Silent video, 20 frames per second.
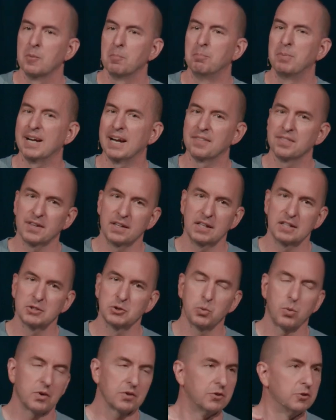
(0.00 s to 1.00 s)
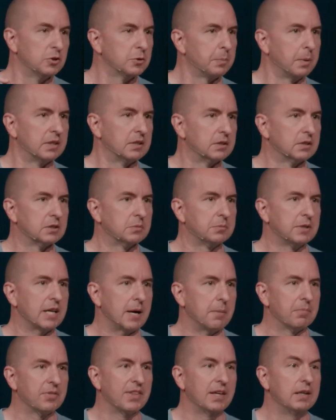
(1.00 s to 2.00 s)
But I think it's worth you spending some
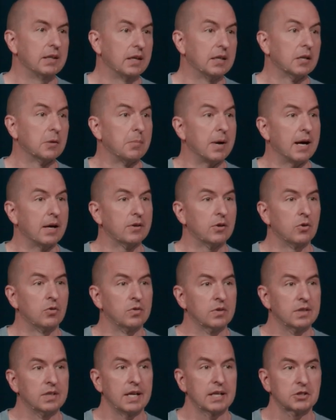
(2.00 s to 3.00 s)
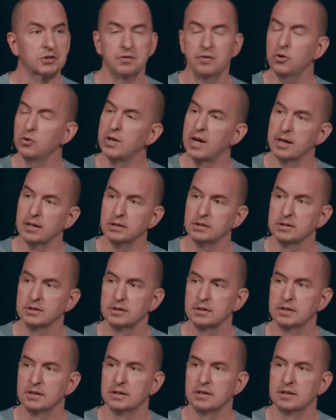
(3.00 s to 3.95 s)
time thinking about over the next few days